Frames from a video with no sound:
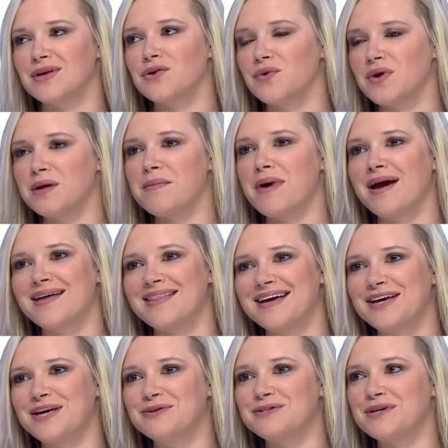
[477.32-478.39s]
Korin and Maya,
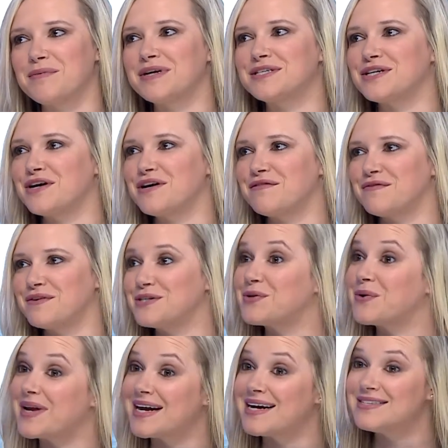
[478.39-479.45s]
thank you so much for
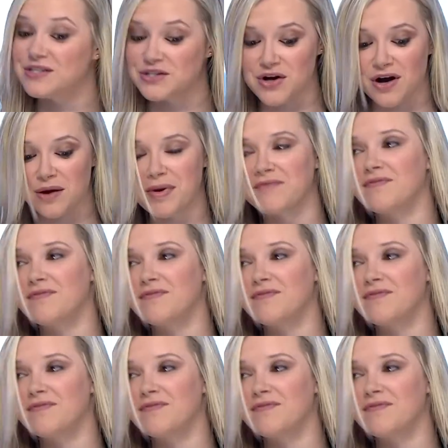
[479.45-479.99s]
joining us to talk about